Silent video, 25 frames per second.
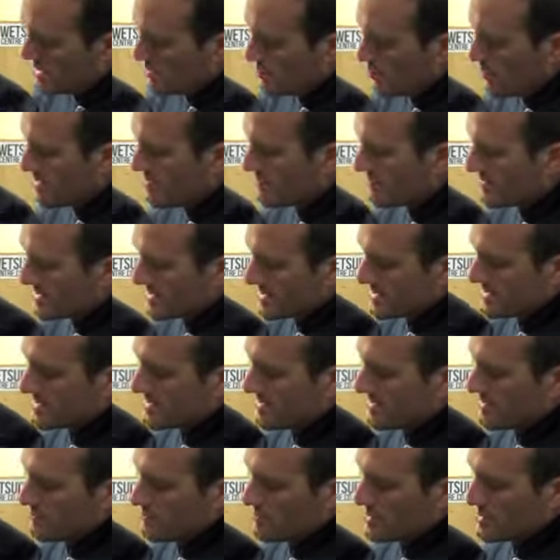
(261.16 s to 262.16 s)
Wind
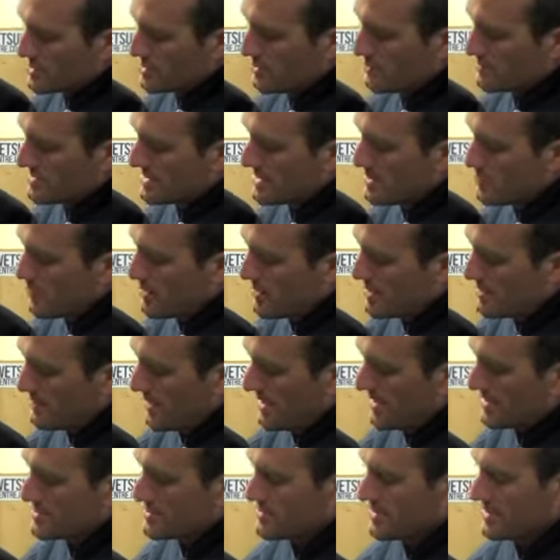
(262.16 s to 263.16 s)
resistant, which stops any wind
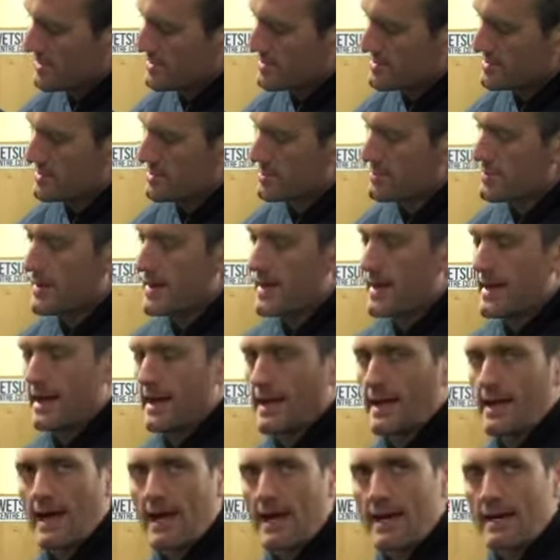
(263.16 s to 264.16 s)
penetrating the suit.
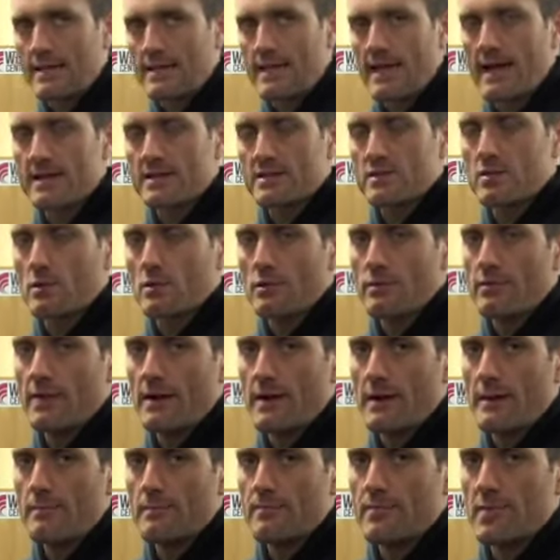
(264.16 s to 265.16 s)
Again, that's sort of
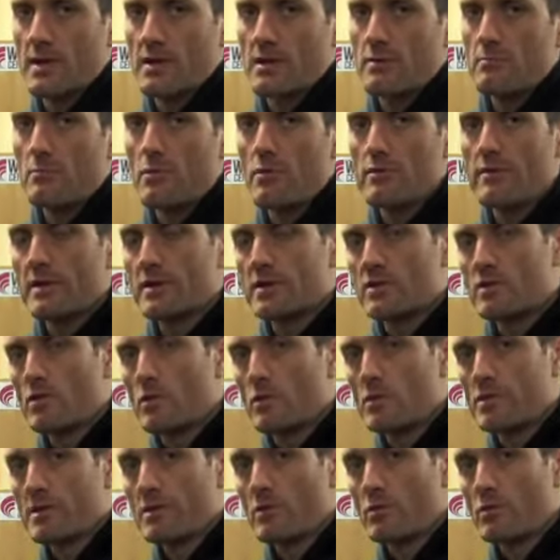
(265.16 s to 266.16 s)
moving towards the